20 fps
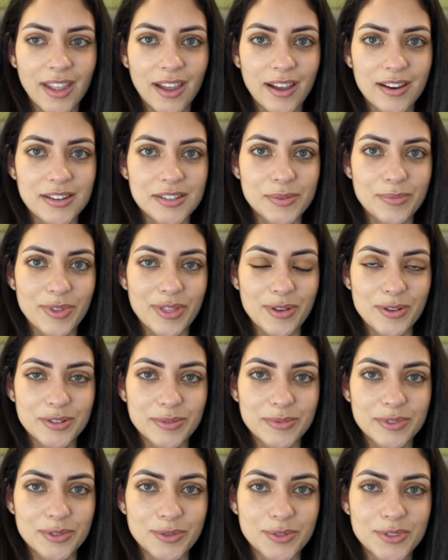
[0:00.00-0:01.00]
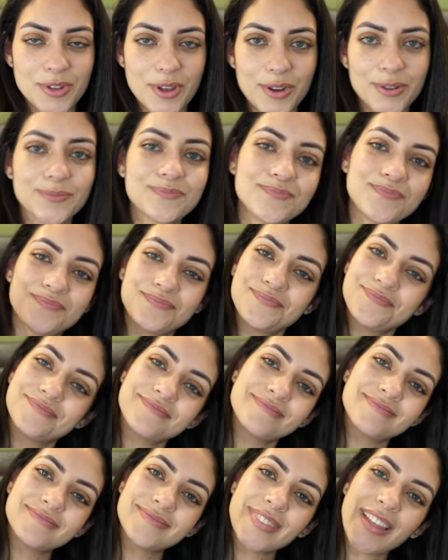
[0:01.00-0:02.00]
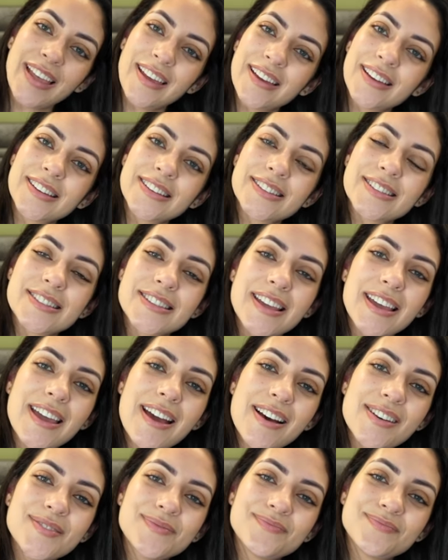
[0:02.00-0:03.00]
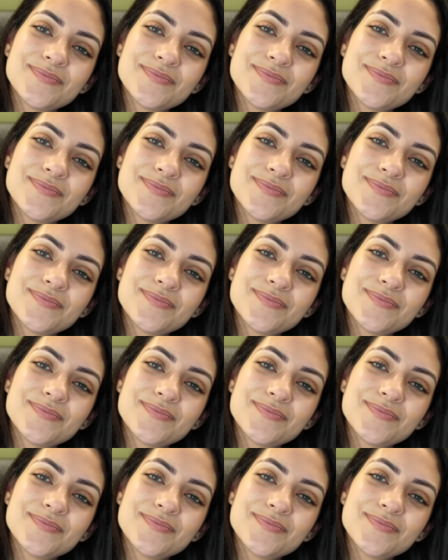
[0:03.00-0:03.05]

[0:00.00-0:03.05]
I need to be in the hospital, so see ya!